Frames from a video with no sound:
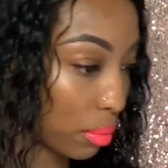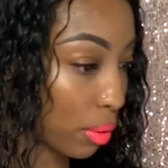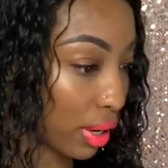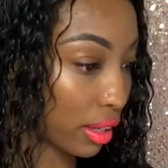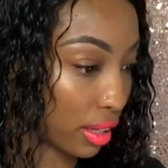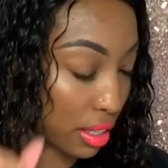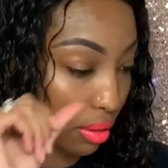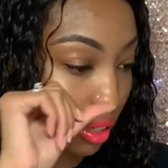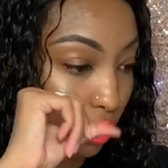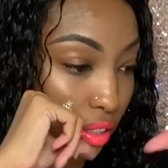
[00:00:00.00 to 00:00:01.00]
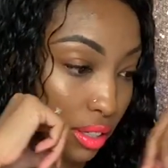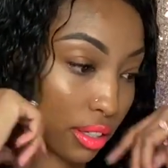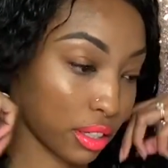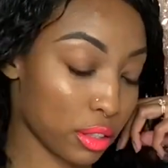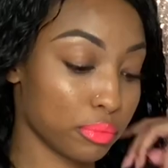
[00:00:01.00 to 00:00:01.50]
wearing this one. This is
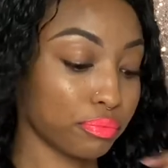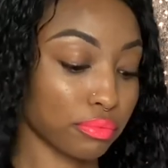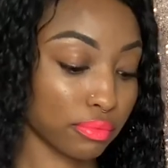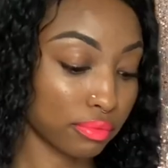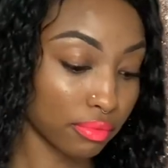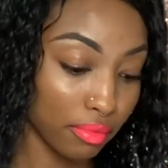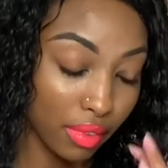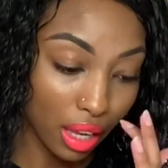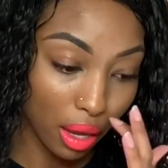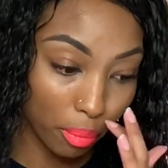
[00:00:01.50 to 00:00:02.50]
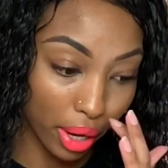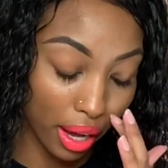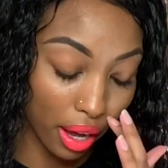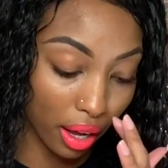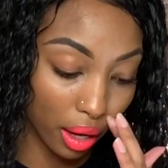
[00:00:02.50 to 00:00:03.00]
cute. But
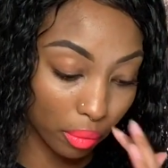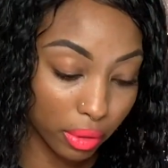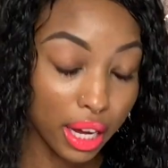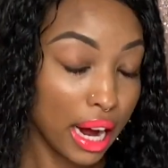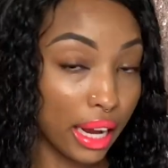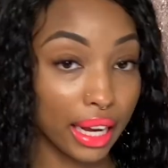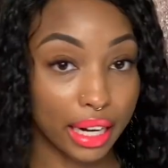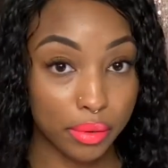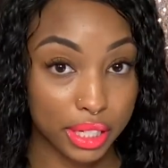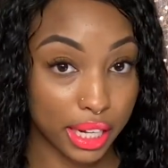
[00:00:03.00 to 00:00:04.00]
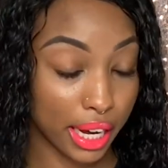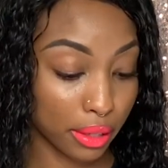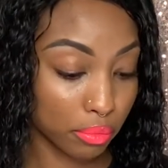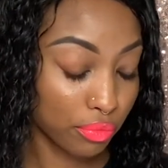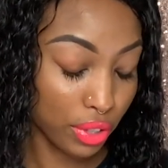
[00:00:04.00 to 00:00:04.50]
like I was saying,
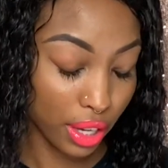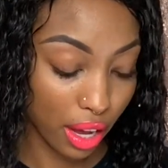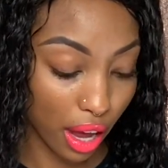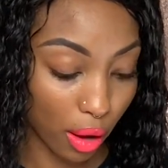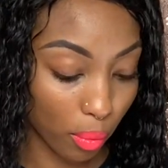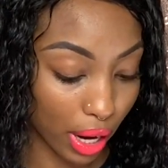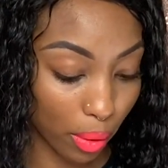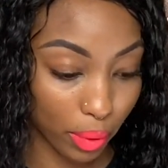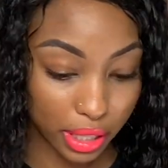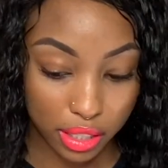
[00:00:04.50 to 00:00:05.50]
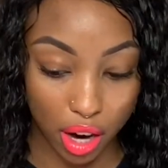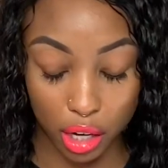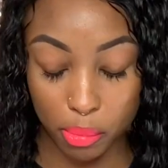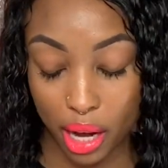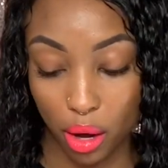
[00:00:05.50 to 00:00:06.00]
what I wanted to talk
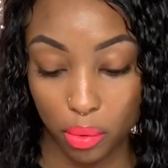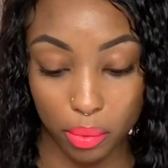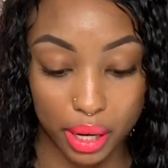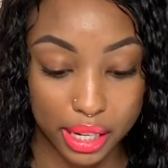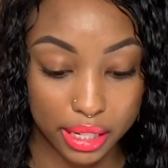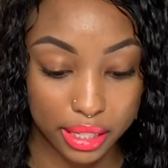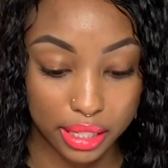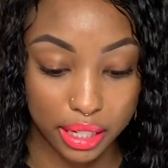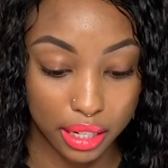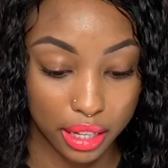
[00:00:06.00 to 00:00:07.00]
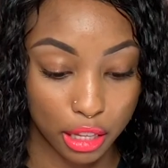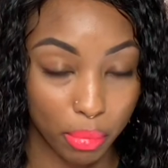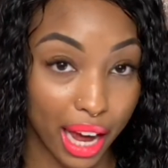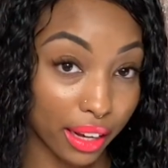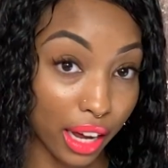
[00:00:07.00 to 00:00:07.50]
about was the
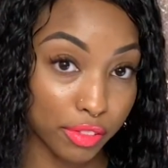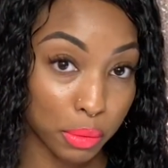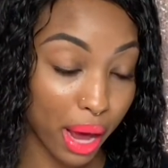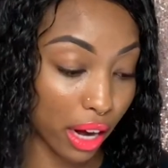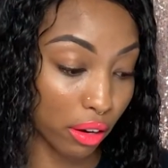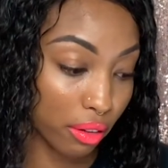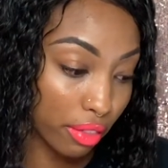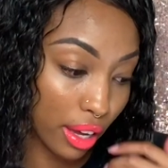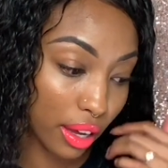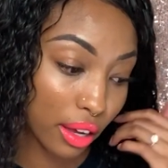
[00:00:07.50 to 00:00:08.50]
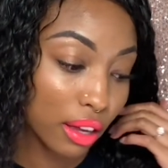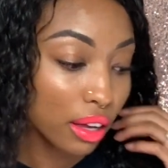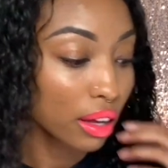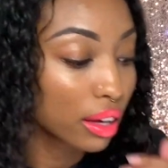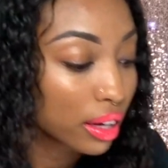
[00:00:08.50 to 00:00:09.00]
Black Lives Matter thing.
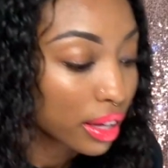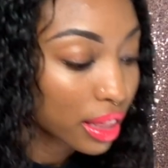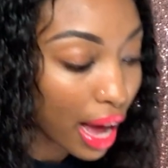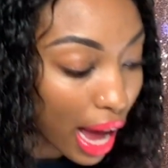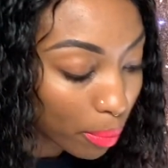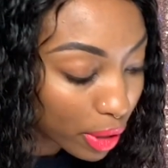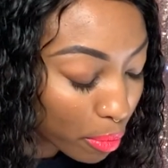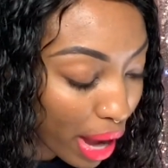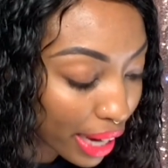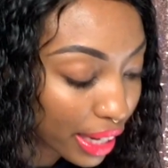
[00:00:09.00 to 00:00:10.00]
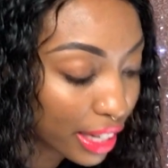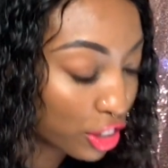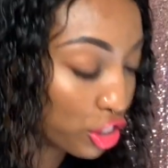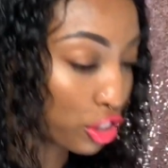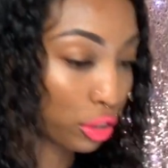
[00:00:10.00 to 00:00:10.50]
That happened back in
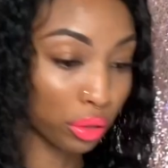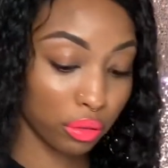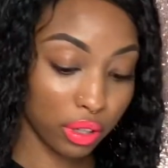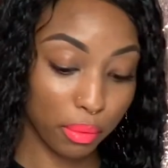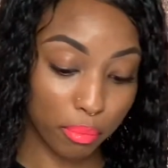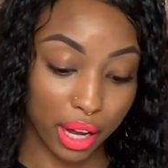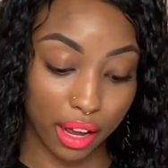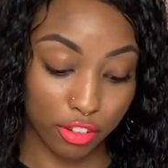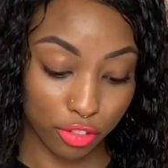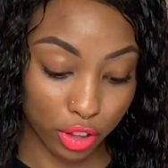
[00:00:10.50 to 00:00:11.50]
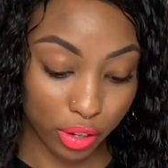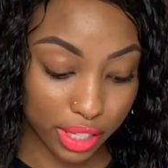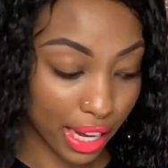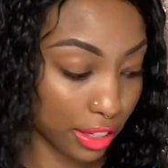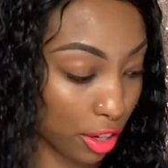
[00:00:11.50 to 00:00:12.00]
June, but for those that don't